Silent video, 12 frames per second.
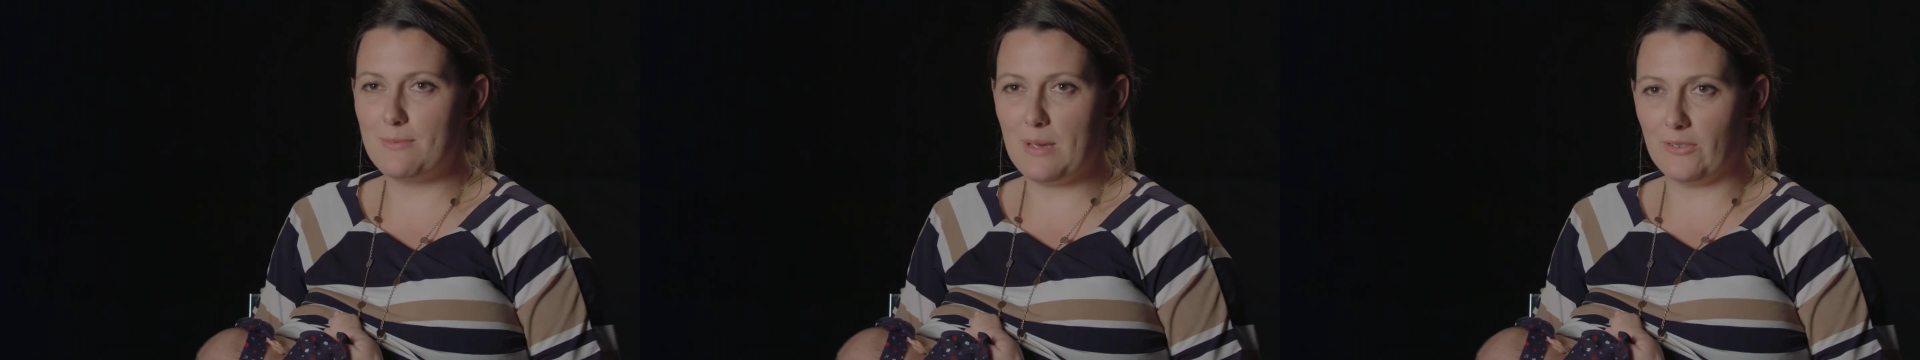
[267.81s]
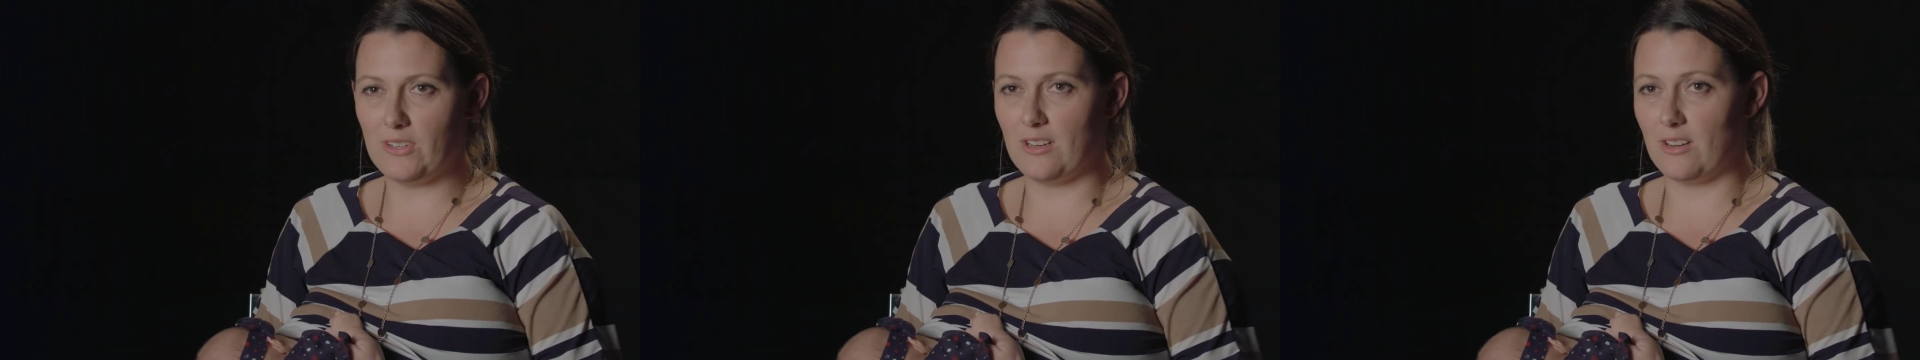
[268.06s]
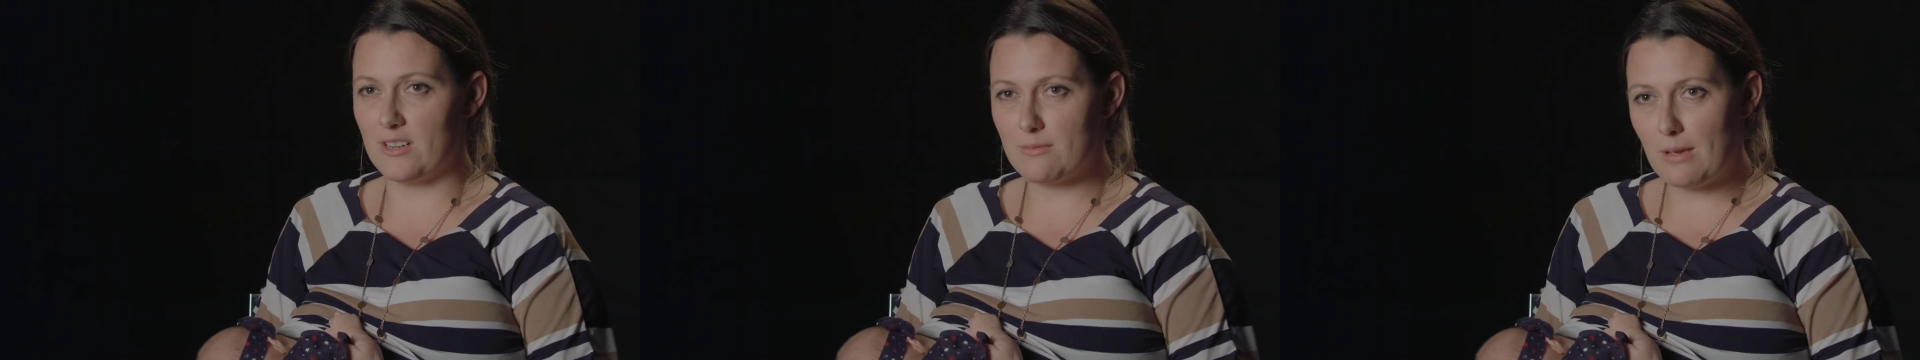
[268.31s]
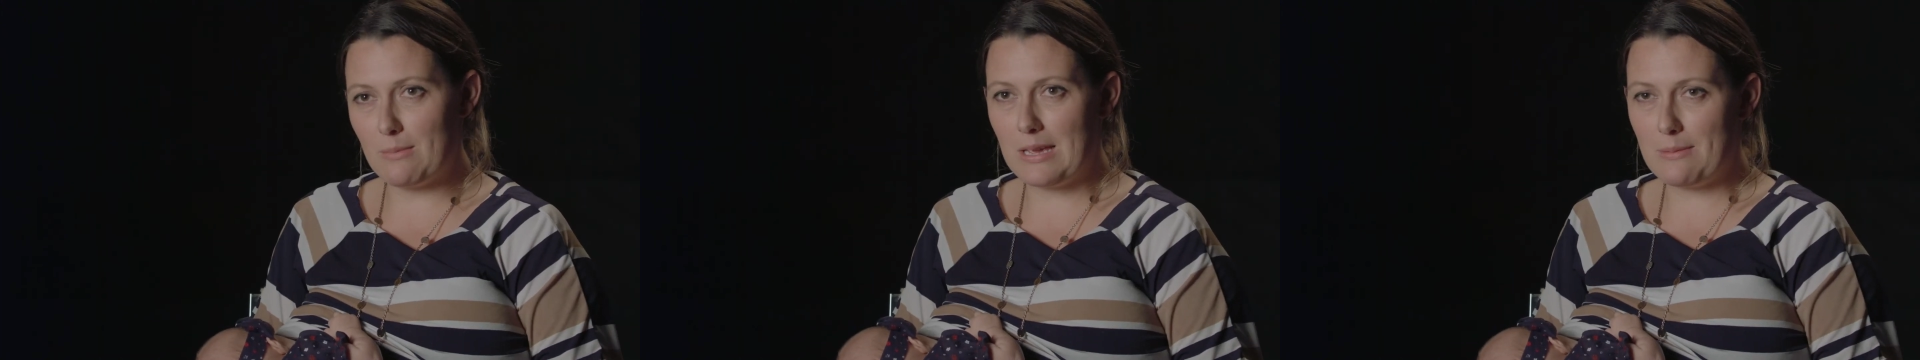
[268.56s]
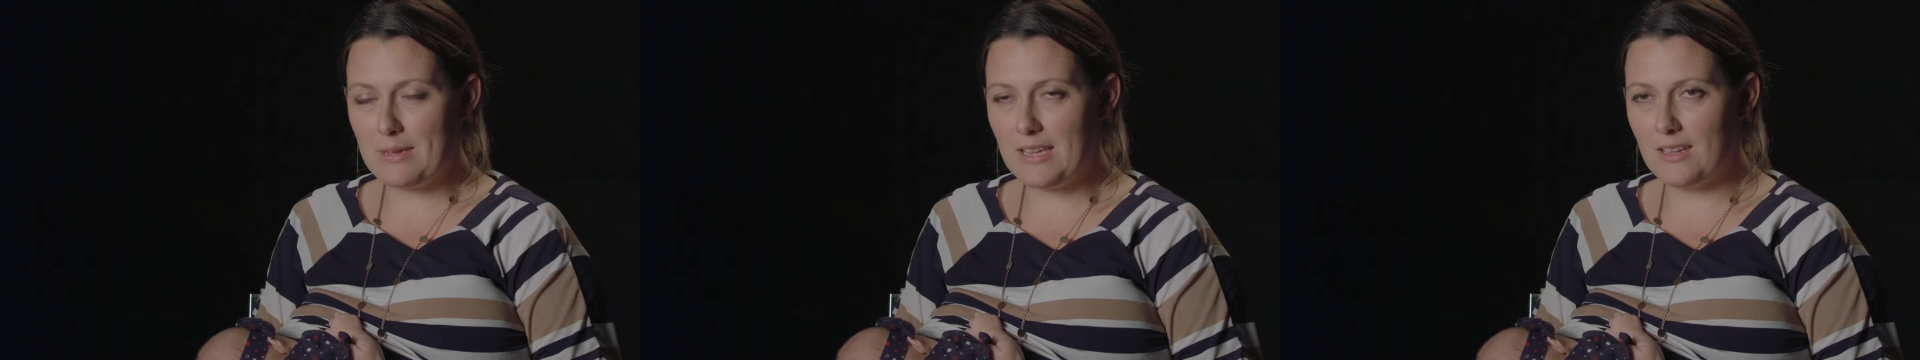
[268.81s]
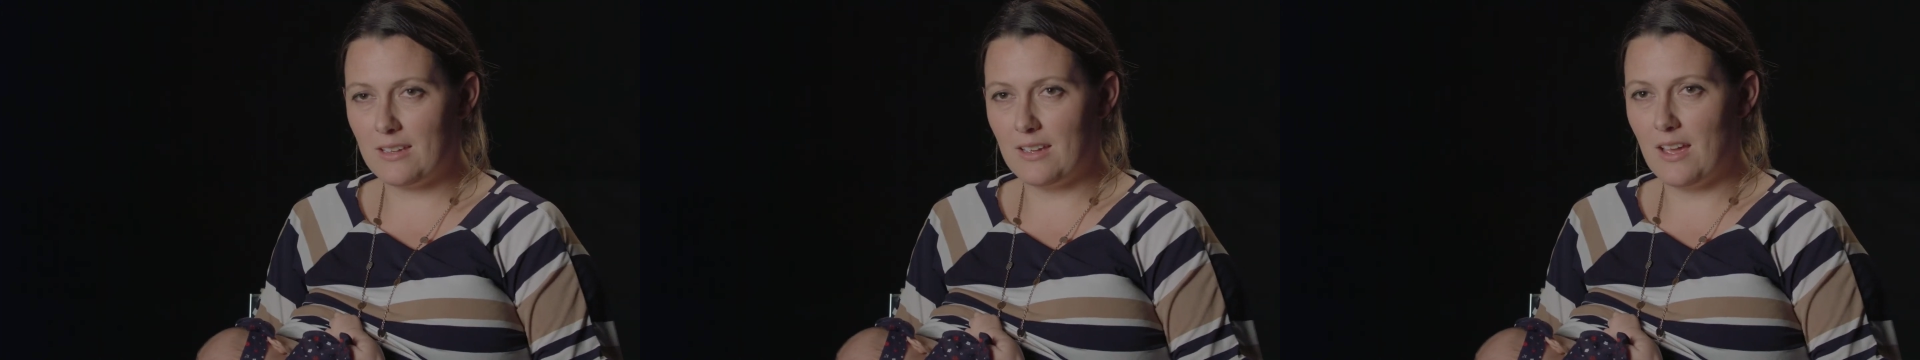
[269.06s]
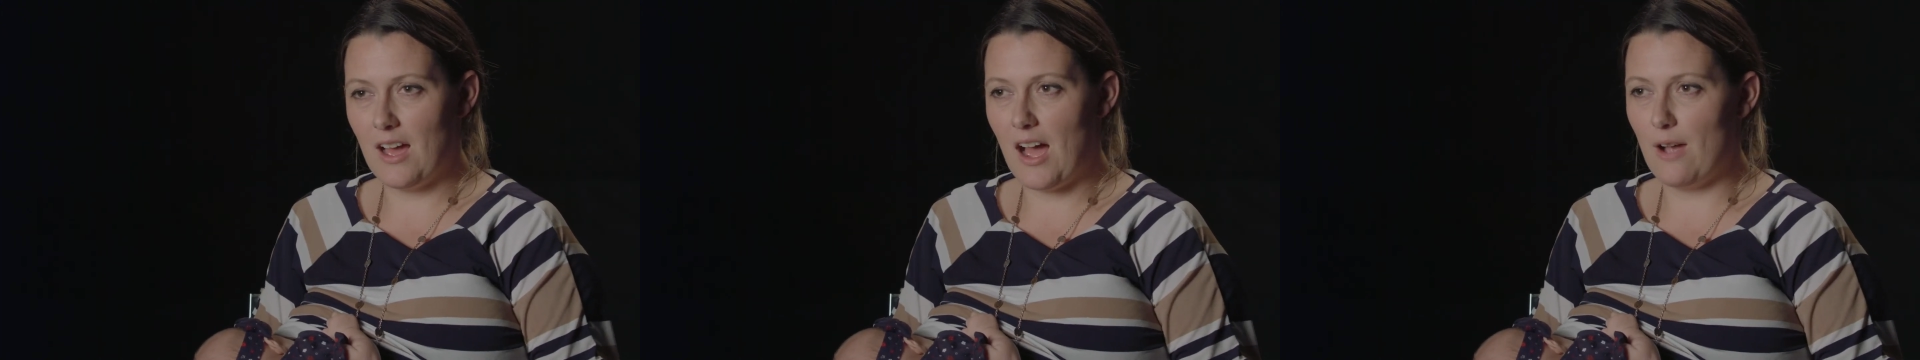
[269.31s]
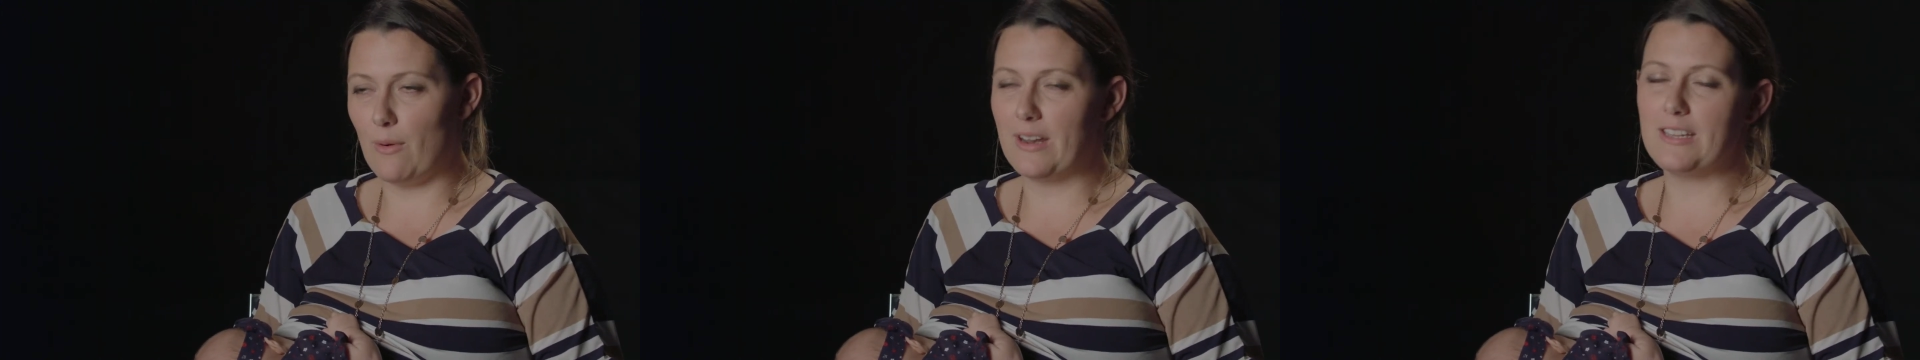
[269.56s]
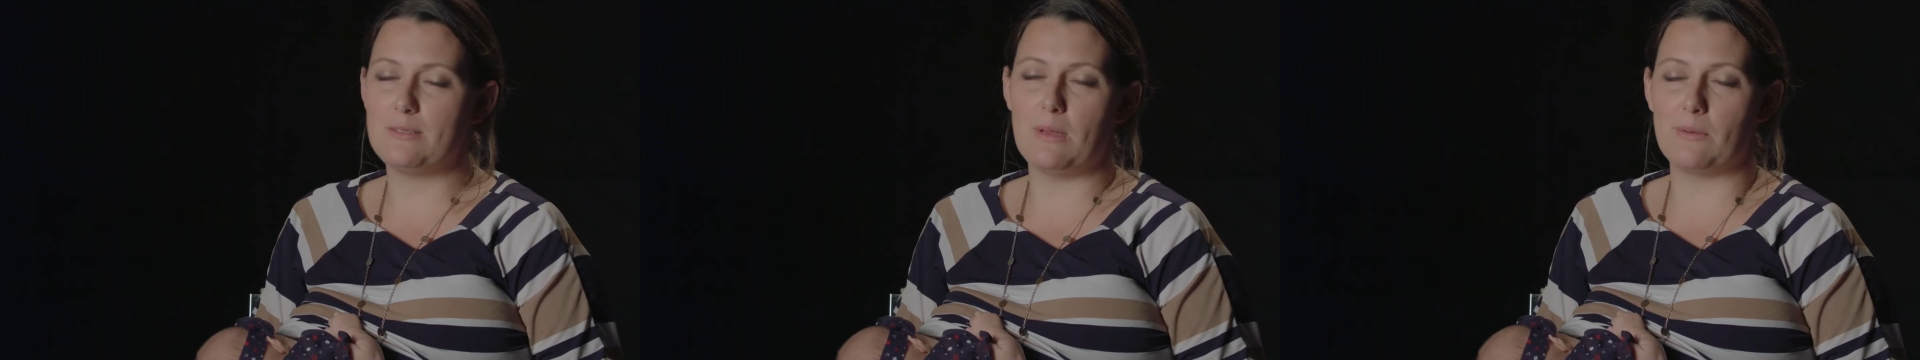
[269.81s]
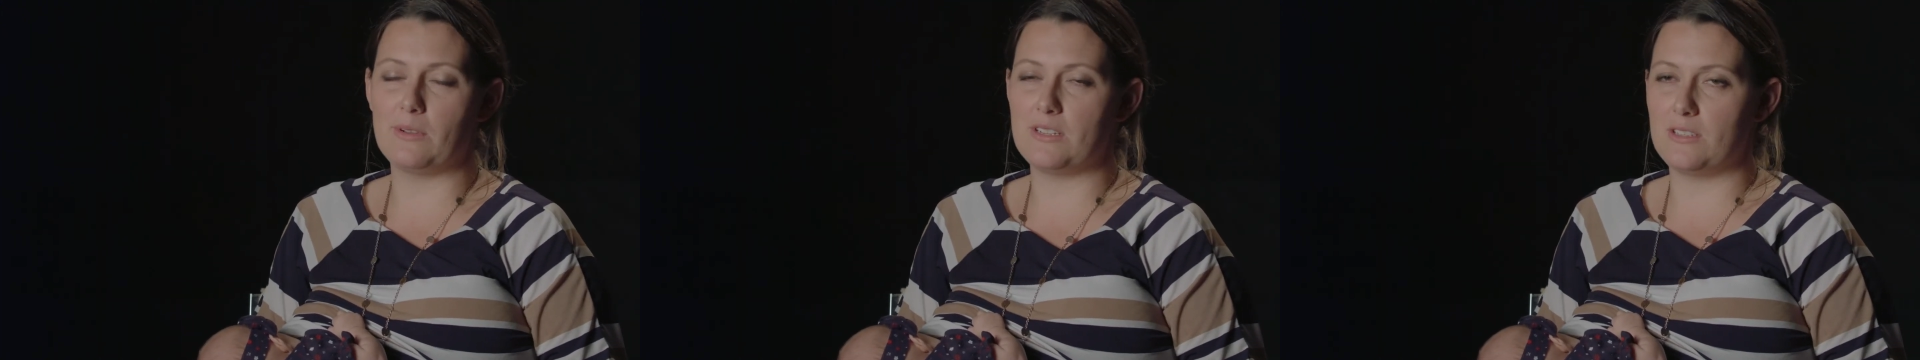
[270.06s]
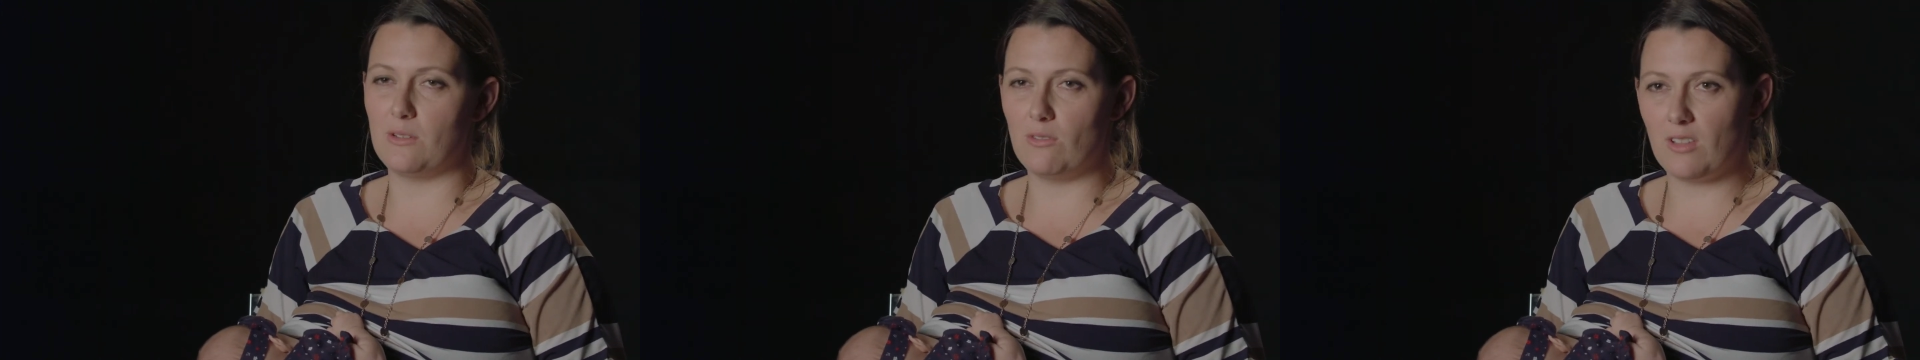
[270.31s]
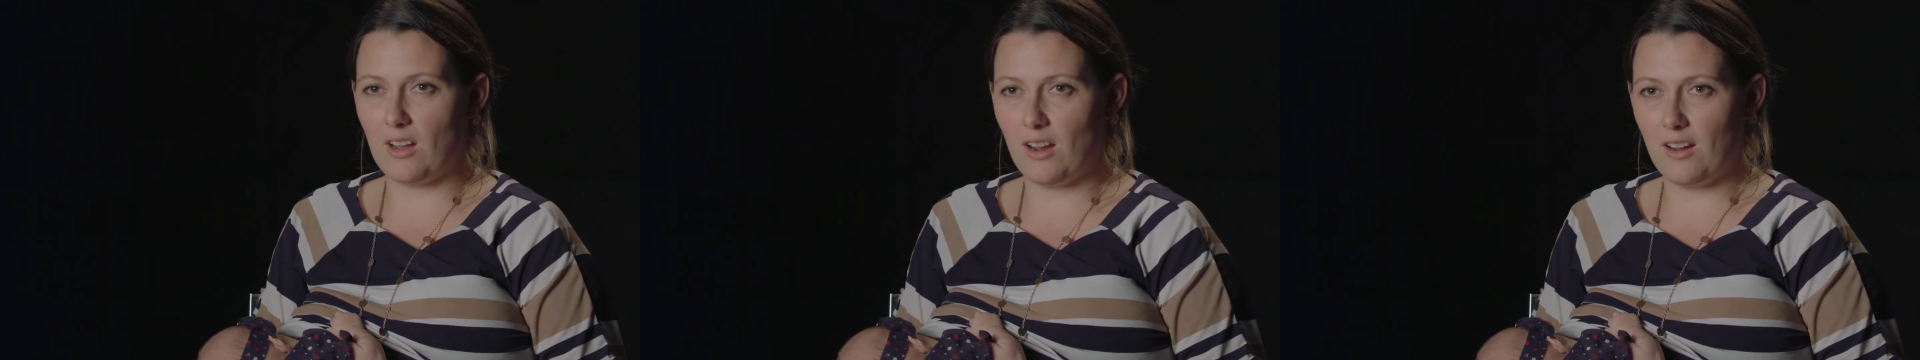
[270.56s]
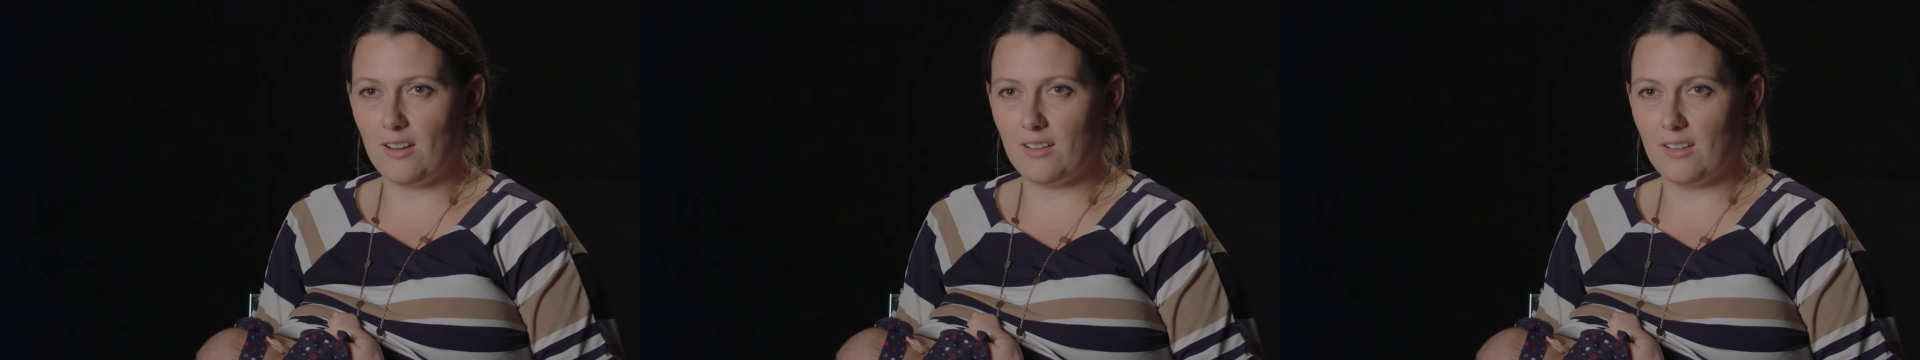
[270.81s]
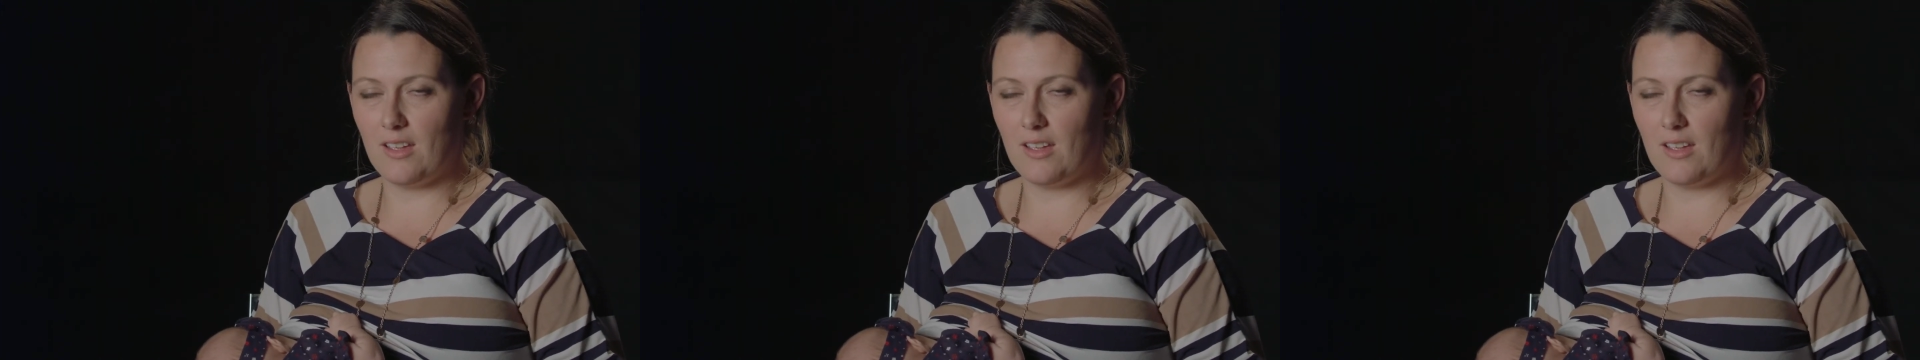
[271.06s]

be able to nurse my baby, I wanted to be able to soothe her,